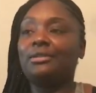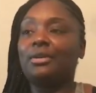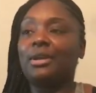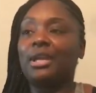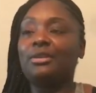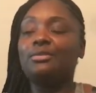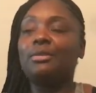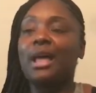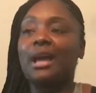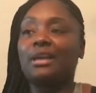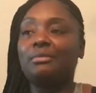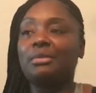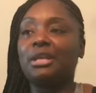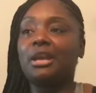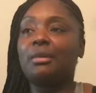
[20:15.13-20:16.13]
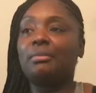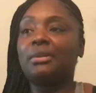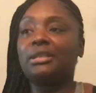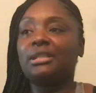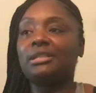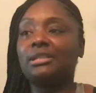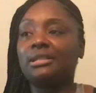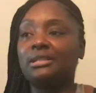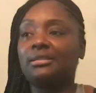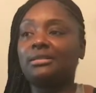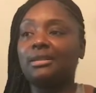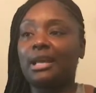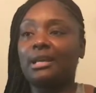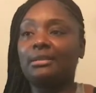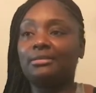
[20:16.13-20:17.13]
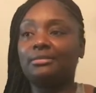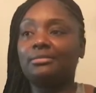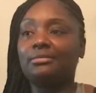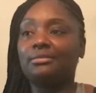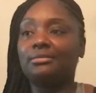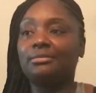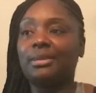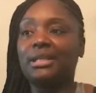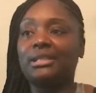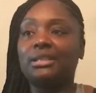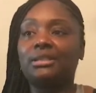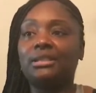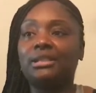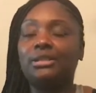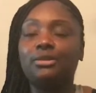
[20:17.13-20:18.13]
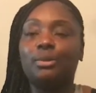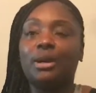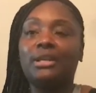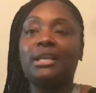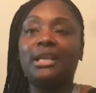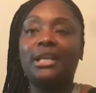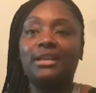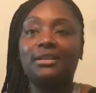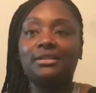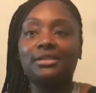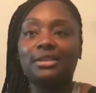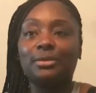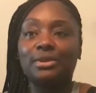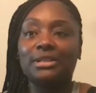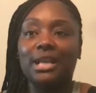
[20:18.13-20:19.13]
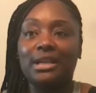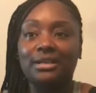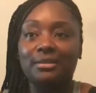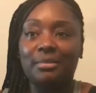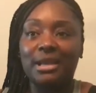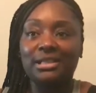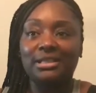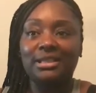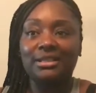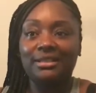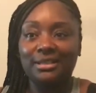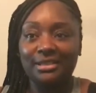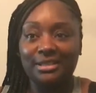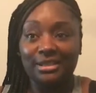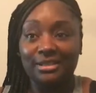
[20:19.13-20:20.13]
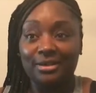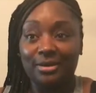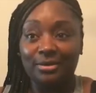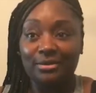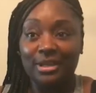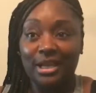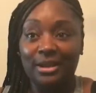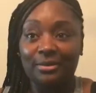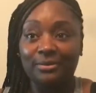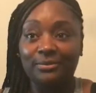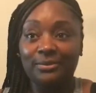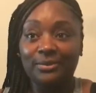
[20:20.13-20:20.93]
okay, you locking me up, but this is like, basically you weren't here. So it's not a domestic. It's assault now.